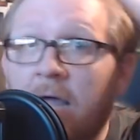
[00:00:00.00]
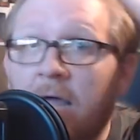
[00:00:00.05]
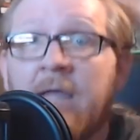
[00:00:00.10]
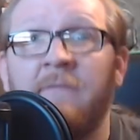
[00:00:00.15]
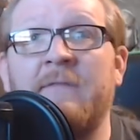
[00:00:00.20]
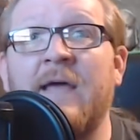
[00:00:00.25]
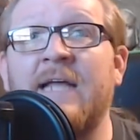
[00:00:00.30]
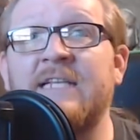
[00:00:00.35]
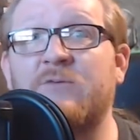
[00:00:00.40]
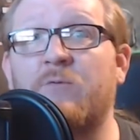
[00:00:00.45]

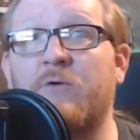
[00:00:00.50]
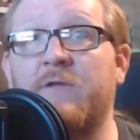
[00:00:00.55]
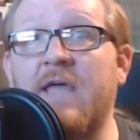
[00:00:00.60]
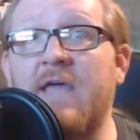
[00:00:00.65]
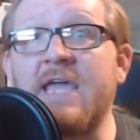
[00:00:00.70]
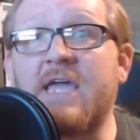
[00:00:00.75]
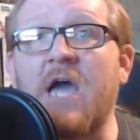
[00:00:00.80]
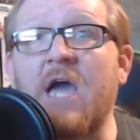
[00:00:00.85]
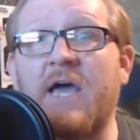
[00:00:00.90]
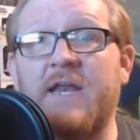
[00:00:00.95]
And that's where
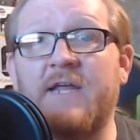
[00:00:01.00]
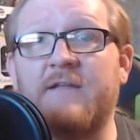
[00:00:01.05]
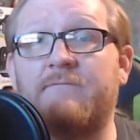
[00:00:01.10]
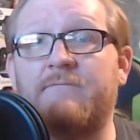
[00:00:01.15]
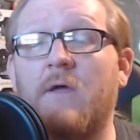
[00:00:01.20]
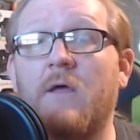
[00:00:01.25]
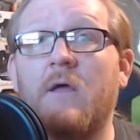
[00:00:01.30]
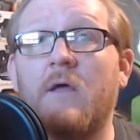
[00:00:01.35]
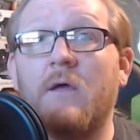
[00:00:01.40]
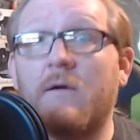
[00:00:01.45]
they kind of
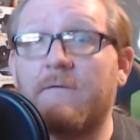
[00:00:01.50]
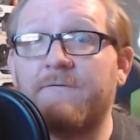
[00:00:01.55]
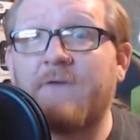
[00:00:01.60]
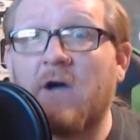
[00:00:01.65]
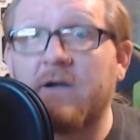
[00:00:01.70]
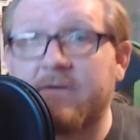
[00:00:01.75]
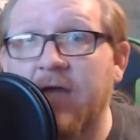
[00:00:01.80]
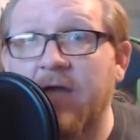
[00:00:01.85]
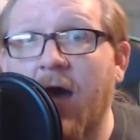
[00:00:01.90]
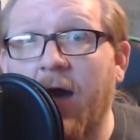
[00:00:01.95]

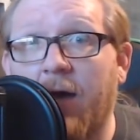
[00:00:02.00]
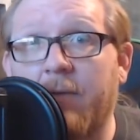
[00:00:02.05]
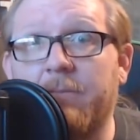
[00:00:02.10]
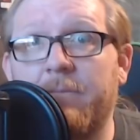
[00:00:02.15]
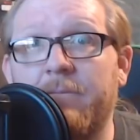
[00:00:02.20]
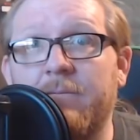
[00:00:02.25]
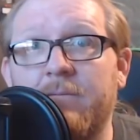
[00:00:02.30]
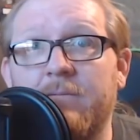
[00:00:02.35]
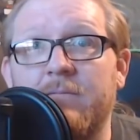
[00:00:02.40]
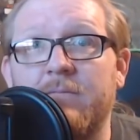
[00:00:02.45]
fucked
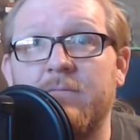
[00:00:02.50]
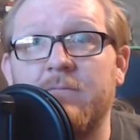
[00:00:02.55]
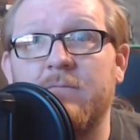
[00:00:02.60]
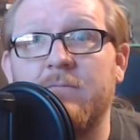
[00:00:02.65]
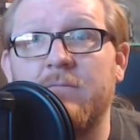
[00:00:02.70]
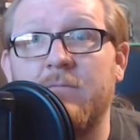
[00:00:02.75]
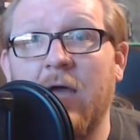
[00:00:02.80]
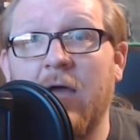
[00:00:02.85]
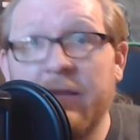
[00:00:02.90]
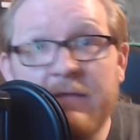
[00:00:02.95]
up.
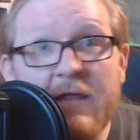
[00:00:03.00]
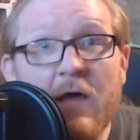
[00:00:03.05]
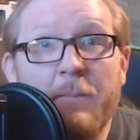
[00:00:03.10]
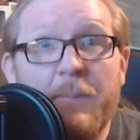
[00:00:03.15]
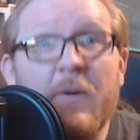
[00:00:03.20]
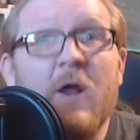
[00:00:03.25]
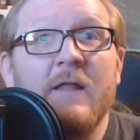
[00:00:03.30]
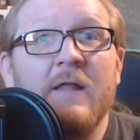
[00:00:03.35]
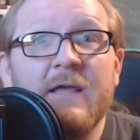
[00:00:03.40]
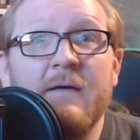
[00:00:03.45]
And they'll
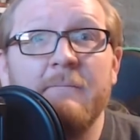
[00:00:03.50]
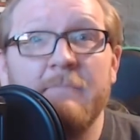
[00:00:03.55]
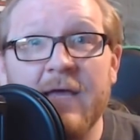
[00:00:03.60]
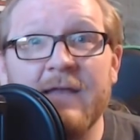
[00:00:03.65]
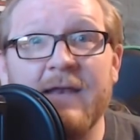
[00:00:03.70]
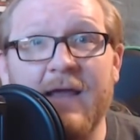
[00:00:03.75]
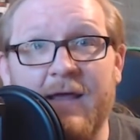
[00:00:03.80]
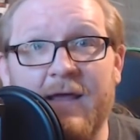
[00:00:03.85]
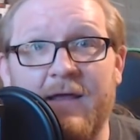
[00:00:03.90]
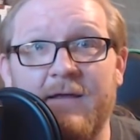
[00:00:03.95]
probably
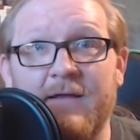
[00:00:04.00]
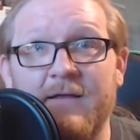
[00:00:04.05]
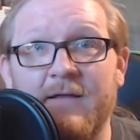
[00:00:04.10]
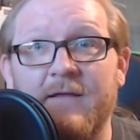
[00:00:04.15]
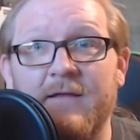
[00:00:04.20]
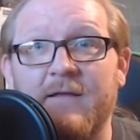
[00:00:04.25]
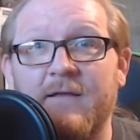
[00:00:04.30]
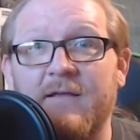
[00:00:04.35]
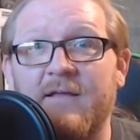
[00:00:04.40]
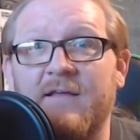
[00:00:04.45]
admit it.
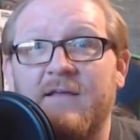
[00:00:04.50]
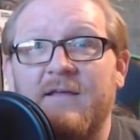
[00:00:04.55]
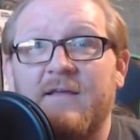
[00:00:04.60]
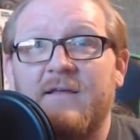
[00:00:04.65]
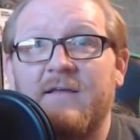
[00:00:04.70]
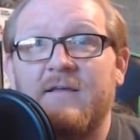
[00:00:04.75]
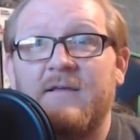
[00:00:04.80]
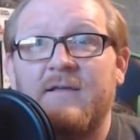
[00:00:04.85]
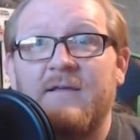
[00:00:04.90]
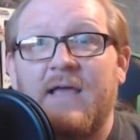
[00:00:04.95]

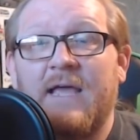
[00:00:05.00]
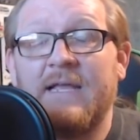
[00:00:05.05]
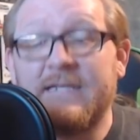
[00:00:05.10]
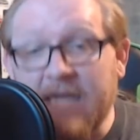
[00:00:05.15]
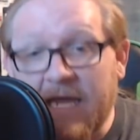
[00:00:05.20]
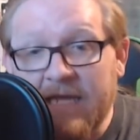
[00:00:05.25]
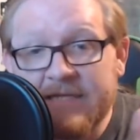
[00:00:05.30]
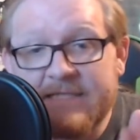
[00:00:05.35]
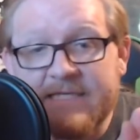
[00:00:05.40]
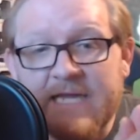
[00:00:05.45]

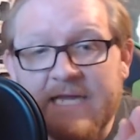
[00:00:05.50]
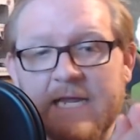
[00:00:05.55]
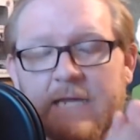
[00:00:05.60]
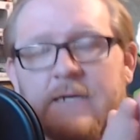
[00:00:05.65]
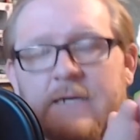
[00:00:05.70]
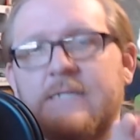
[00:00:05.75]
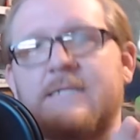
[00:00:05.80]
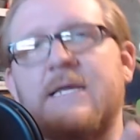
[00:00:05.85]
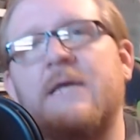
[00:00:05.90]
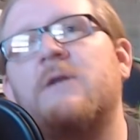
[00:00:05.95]
And see,
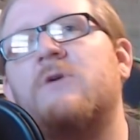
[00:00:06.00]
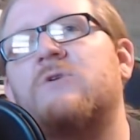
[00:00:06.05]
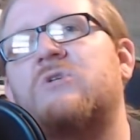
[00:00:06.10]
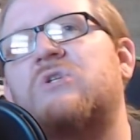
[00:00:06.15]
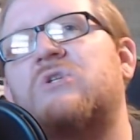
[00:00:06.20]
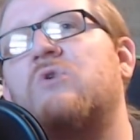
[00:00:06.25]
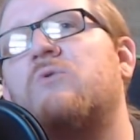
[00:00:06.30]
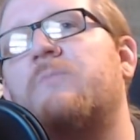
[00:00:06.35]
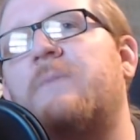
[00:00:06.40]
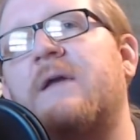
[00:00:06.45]

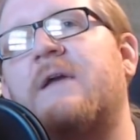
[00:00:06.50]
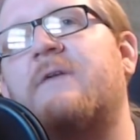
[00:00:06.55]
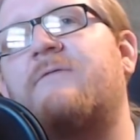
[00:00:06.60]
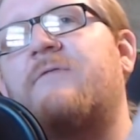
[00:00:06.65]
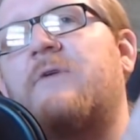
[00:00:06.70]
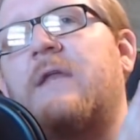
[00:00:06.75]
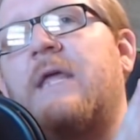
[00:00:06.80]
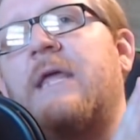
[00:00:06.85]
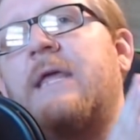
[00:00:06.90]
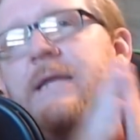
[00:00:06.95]
Nintendo's too big
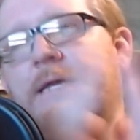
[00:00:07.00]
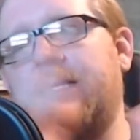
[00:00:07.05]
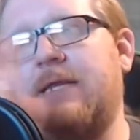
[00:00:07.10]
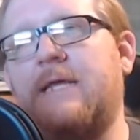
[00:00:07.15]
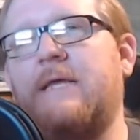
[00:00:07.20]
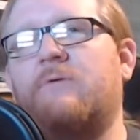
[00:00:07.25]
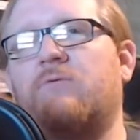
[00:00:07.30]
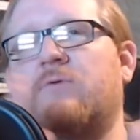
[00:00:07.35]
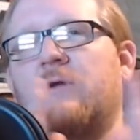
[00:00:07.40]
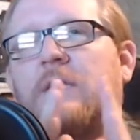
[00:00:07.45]
of an
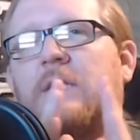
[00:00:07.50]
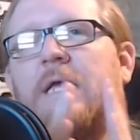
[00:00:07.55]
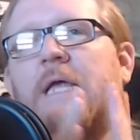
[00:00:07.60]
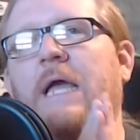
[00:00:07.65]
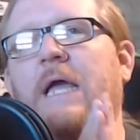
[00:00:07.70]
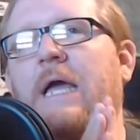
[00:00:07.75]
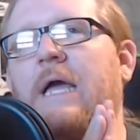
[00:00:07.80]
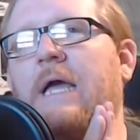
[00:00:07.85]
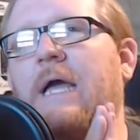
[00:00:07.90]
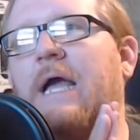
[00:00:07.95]
entity,
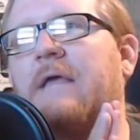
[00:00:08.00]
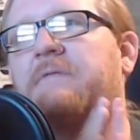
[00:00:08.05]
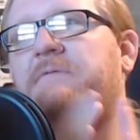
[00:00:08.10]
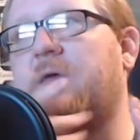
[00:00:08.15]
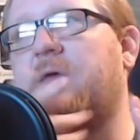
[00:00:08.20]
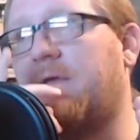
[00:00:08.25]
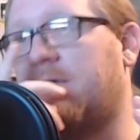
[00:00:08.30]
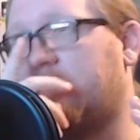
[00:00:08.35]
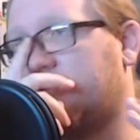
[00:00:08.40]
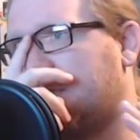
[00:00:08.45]
really, I
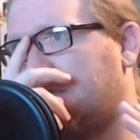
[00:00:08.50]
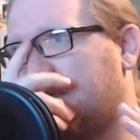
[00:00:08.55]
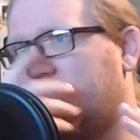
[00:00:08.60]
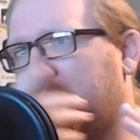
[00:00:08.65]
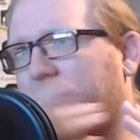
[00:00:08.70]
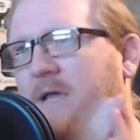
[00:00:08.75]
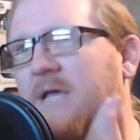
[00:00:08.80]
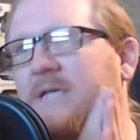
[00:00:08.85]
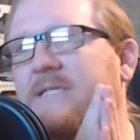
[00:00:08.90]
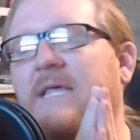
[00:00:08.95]
think,
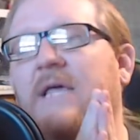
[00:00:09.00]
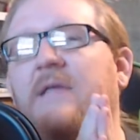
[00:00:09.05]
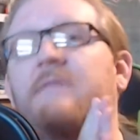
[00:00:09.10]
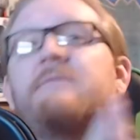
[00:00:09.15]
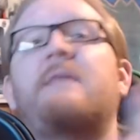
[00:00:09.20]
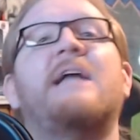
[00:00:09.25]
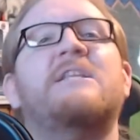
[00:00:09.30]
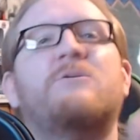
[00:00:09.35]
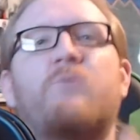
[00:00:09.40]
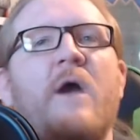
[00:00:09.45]
because
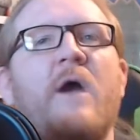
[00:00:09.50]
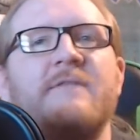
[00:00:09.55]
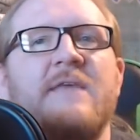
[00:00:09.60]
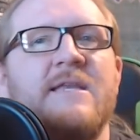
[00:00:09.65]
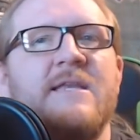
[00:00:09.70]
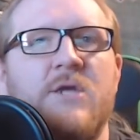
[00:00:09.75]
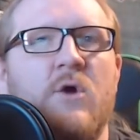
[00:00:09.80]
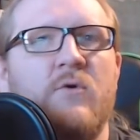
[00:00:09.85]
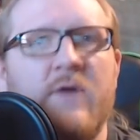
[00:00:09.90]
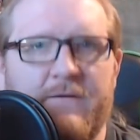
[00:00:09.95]
that's why
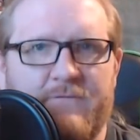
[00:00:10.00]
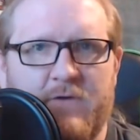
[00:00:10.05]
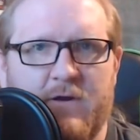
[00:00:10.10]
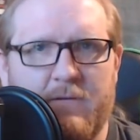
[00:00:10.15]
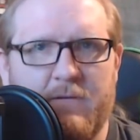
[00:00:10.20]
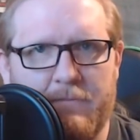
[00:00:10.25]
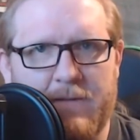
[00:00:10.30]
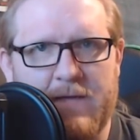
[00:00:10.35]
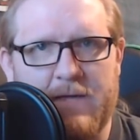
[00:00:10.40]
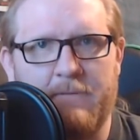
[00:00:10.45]
they don't ever
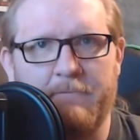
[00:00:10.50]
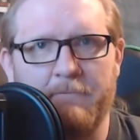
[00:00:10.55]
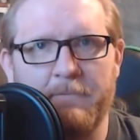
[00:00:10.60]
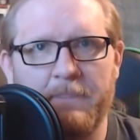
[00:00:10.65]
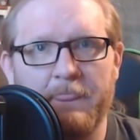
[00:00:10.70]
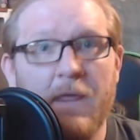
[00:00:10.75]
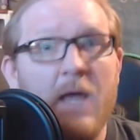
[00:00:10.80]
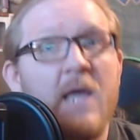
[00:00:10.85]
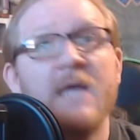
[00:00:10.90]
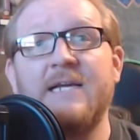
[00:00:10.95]
compete.
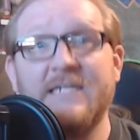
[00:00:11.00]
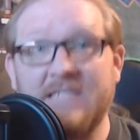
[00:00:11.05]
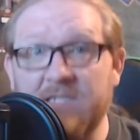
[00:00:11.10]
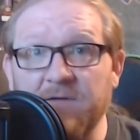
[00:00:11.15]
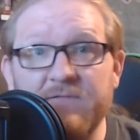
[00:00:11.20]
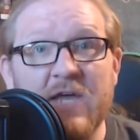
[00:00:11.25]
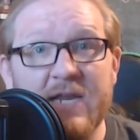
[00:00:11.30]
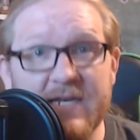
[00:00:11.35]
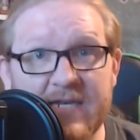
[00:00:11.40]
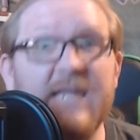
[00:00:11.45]
Because
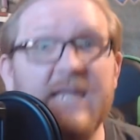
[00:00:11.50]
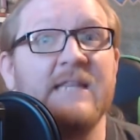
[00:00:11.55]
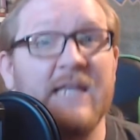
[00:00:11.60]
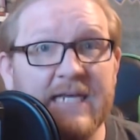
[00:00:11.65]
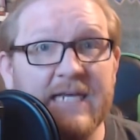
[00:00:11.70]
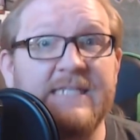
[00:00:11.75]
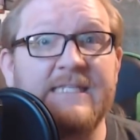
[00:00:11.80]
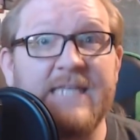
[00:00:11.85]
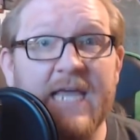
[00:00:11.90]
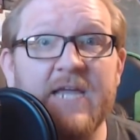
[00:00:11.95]
if they did,
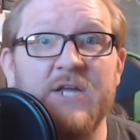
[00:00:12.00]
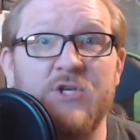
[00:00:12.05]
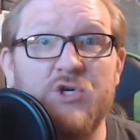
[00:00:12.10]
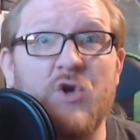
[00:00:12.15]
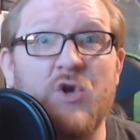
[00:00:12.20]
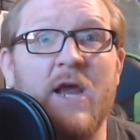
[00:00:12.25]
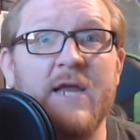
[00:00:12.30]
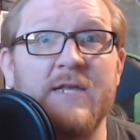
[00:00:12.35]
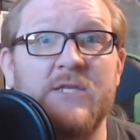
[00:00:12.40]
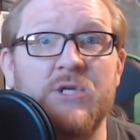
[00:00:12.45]
like Sega
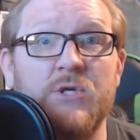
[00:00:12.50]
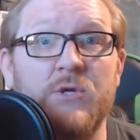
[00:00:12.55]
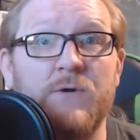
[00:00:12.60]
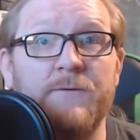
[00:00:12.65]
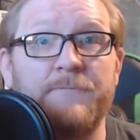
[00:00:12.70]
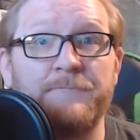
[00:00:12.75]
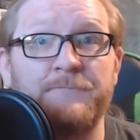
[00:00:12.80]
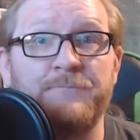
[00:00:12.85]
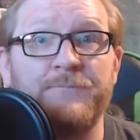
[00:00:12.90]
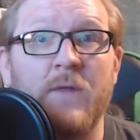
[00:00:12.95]
tried
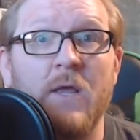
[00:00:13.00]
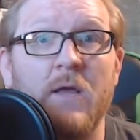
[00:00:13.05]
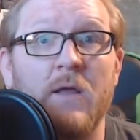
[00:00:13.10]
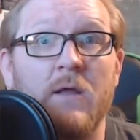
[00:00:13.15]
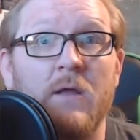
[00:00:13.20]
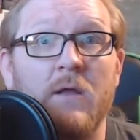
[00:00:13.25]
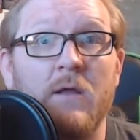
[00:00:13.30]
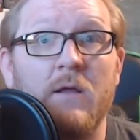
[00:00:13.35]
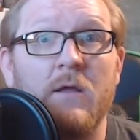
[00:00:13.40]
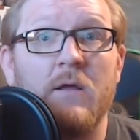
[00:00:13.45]
to,
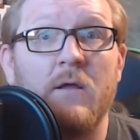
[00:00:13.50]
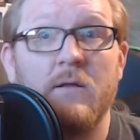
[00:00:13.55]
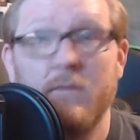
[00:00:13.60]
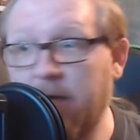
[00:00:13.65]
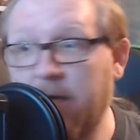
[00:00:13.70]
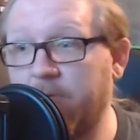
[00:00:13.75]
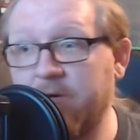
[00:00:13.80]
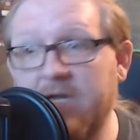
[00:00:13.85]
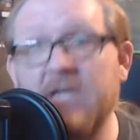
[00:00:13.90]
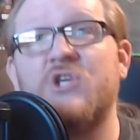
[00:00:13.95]

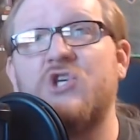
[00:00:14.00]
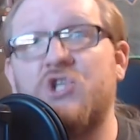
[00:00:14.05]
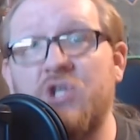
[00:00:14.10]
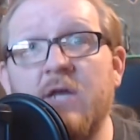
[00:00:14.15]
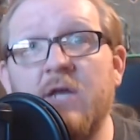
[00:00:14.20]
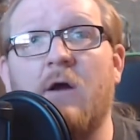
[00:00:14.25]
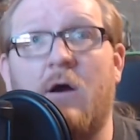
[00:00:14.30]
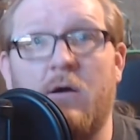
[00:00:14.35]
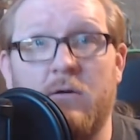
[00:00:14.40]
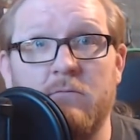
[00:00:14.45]
they would get
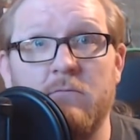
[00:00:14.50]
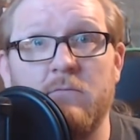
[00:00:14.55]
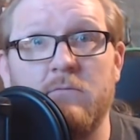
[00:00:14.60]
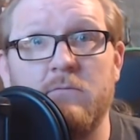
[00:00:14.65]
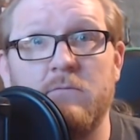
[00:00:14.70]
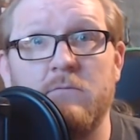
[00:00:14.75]
shit on.